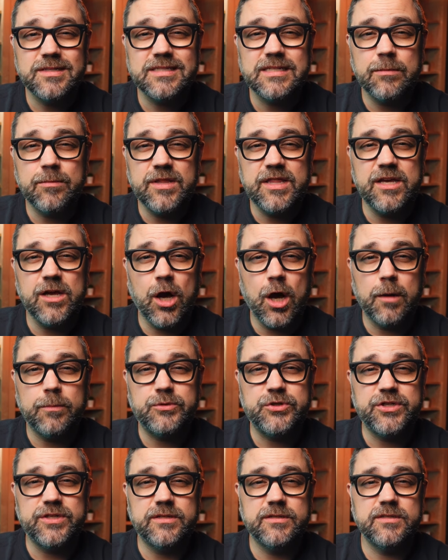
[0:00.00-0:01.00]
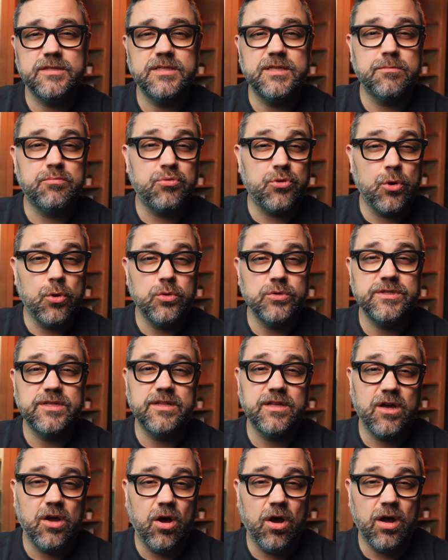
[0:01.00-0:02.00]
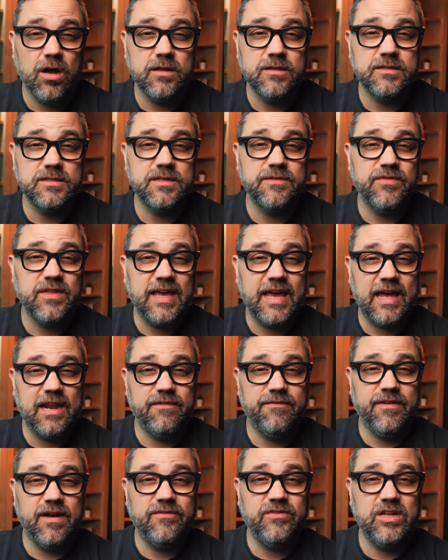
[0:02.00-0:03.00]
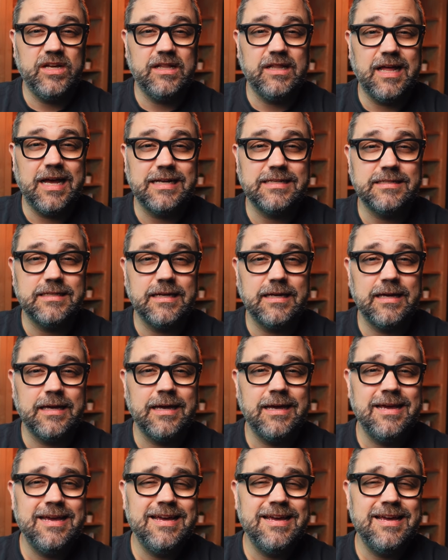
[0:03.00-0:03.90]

some of the options, the pros and the cons of the Canon 5D Classic,